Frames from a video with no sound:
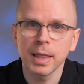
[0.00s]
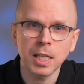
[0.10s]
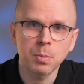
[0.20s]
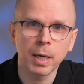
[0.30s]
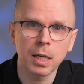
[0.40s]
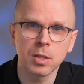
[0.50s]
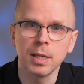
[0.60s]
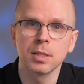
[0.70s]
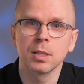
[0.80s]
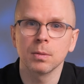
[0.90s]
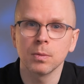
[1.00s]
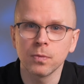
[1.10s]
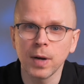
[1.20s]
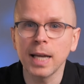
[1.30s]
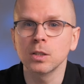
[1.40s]
that's because these
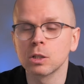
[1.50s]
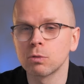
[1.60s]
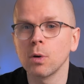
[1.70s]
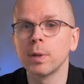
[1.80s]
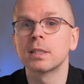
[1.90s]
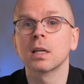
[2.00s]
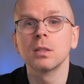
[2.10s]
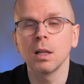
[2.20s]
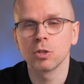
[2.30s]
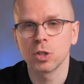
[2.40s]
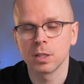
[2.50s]
fast-growing technology